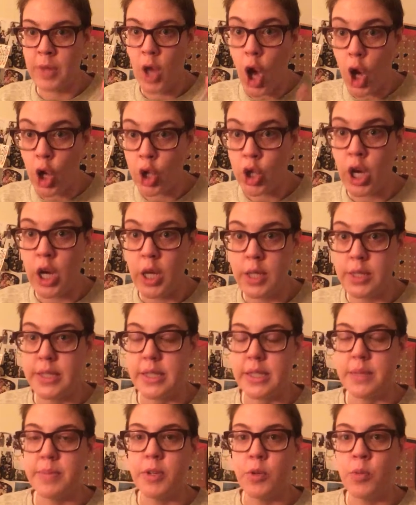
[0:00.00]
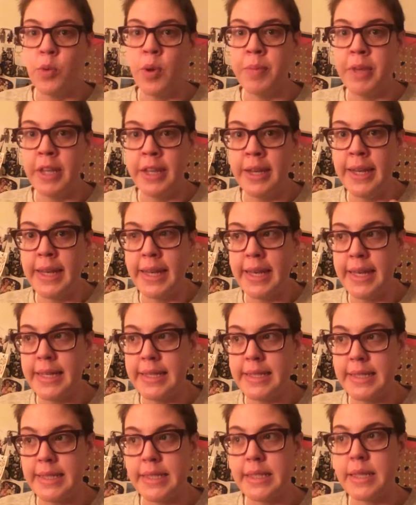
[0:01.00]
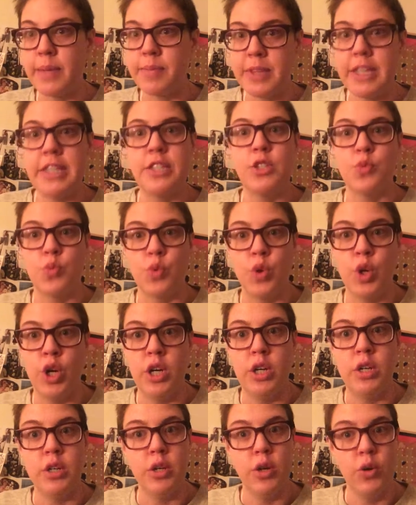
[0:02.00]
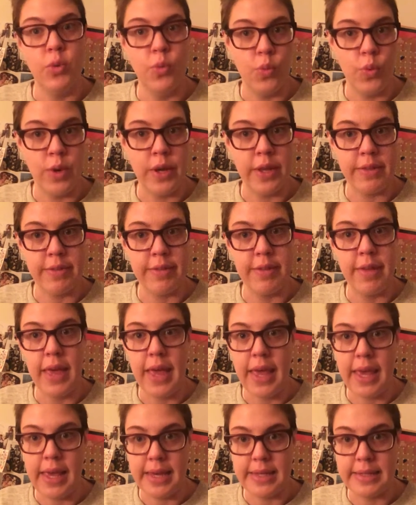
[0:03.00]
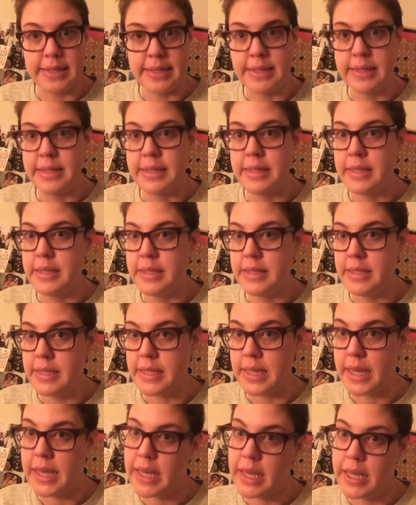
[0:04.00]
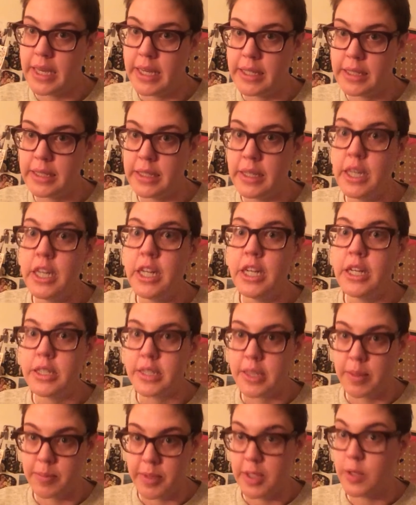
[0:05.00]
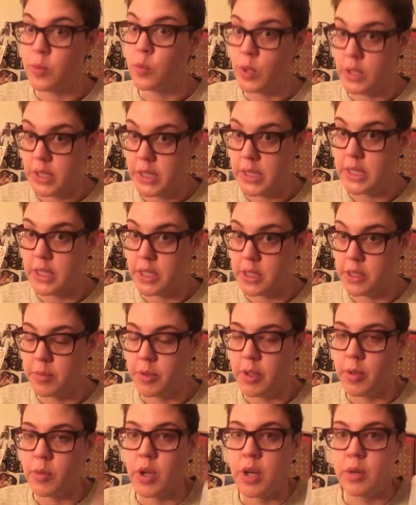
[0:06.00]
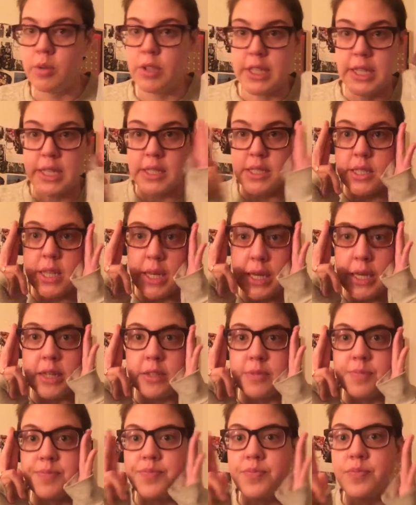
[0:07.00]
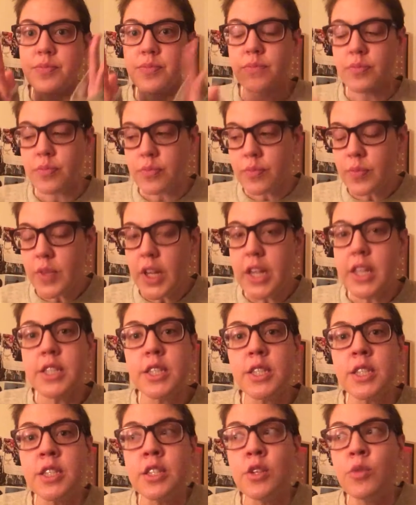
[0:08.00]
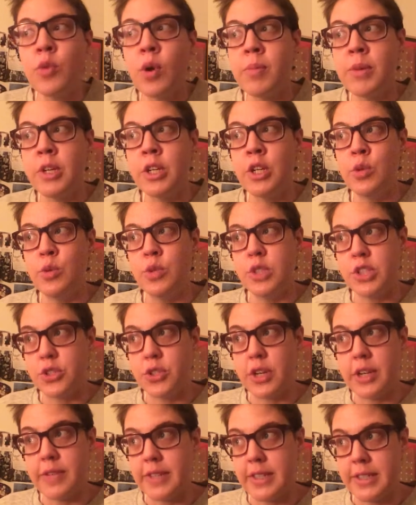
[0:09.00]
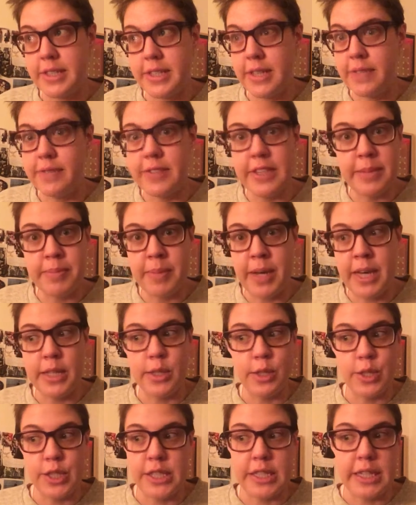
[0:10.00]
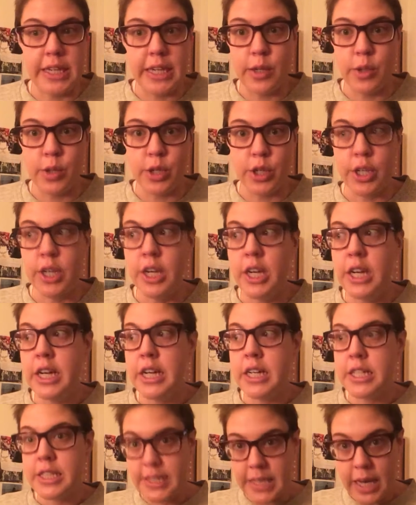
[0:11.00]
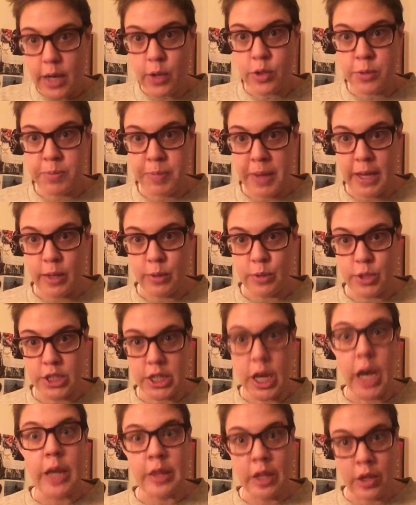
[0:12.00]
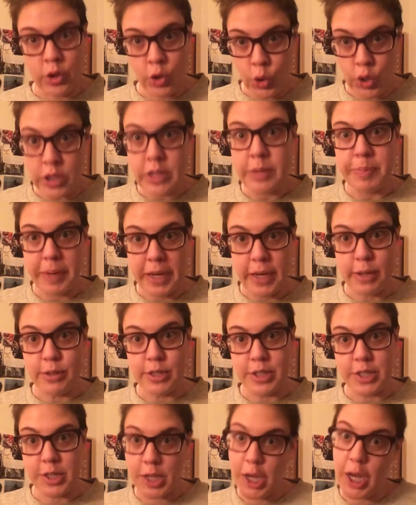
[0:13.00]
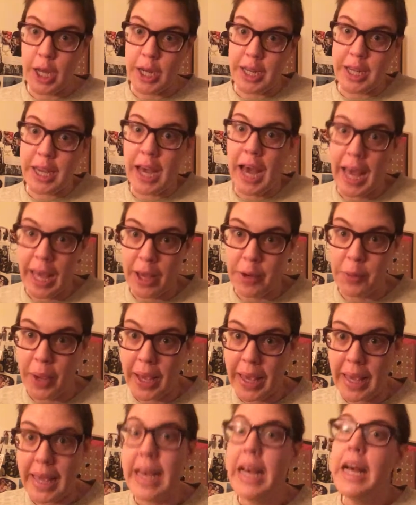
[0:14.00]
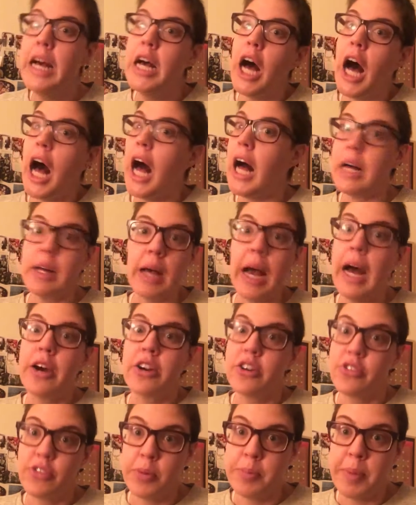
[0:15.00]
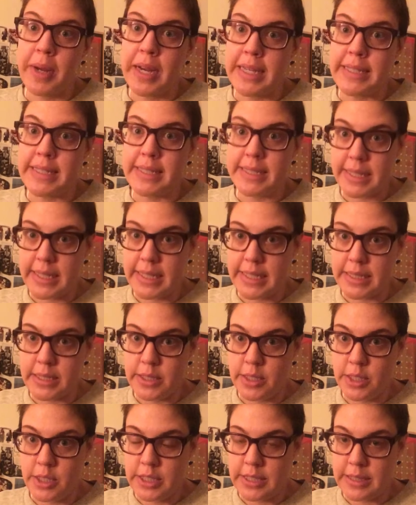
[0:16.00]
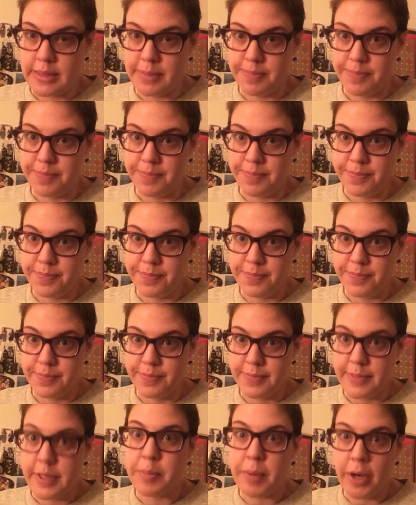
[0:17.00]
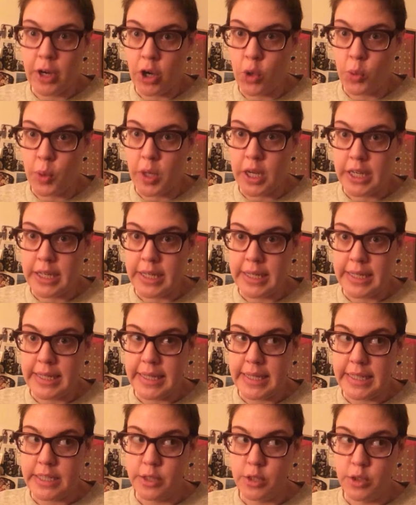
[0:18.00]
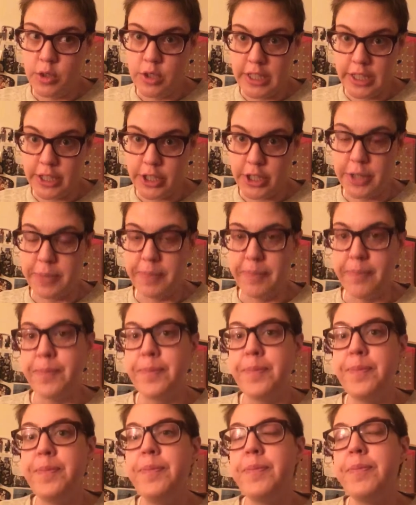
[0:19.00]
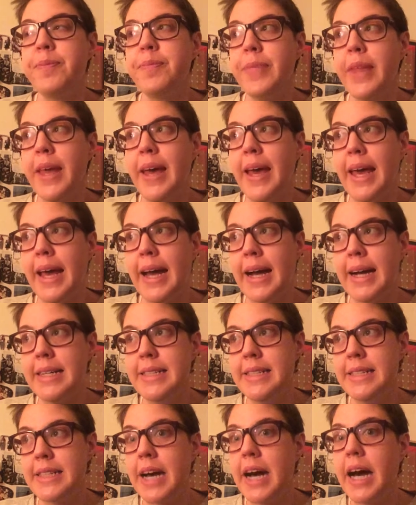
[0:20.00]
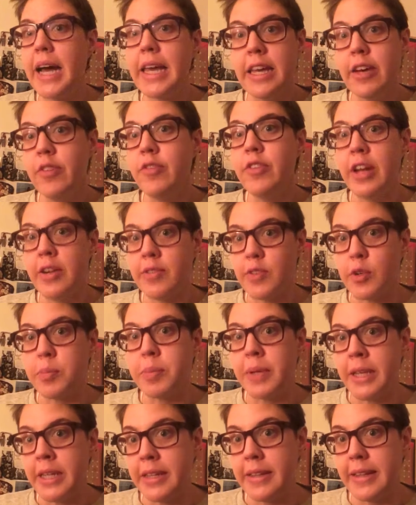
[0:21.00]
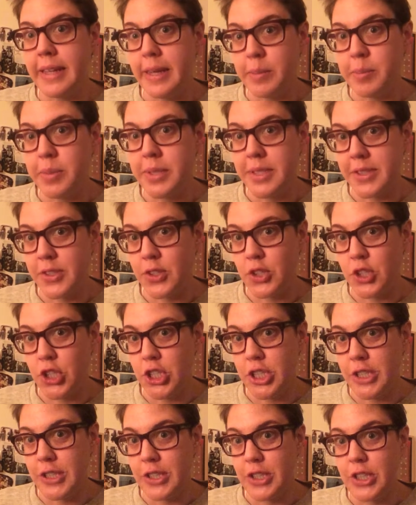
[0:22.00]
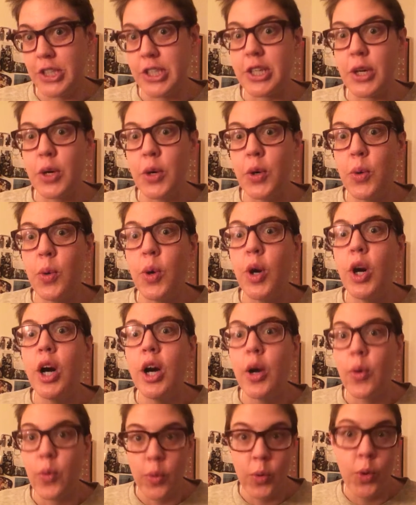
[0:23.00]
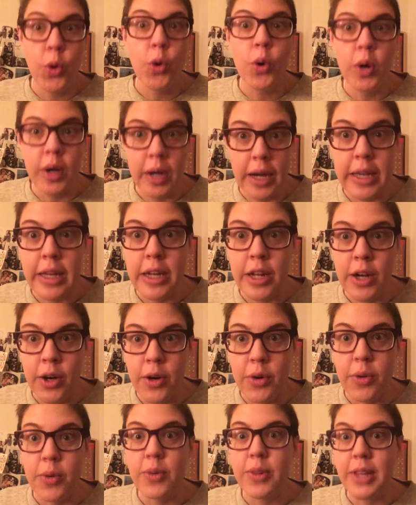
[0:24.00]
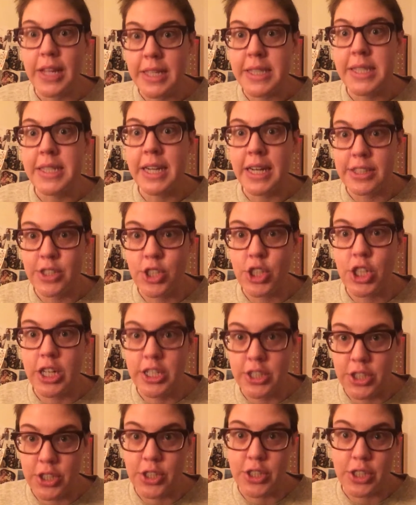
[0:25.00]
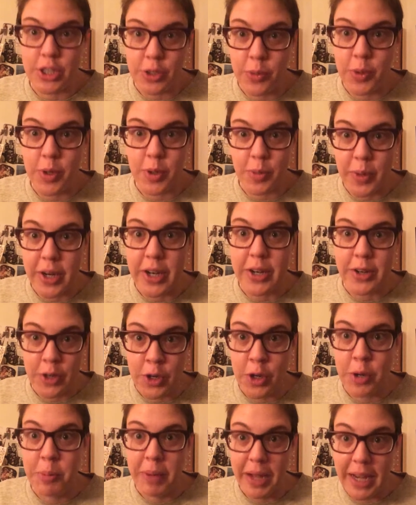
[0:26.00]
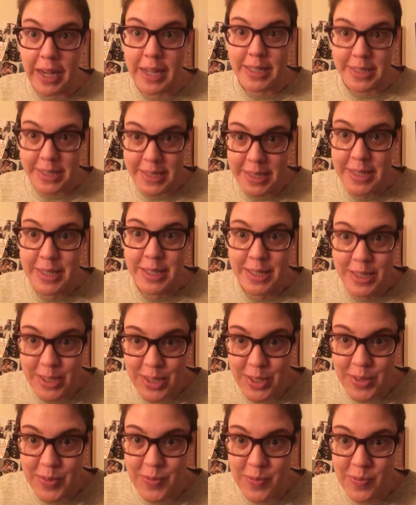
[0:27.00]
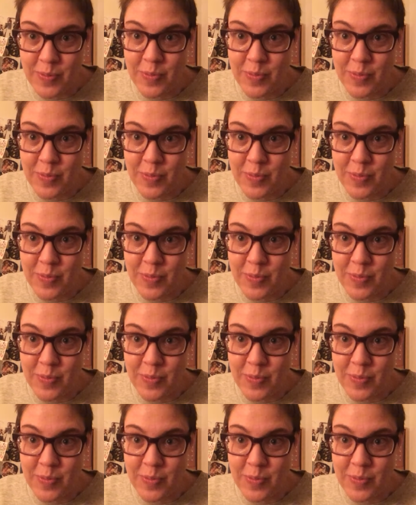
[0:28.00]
alcoholism in women is Something's Wrong with Aunt Diane. Something was terribly wrong with Aunt Diane. This is the woman who was driving 70 miles an hour southbound on the northbound Taconic Highway, out of her mind on marijuana and liquor. And I have never been in that position. So, who, you know, let's not judge until we're wearing her moccasins.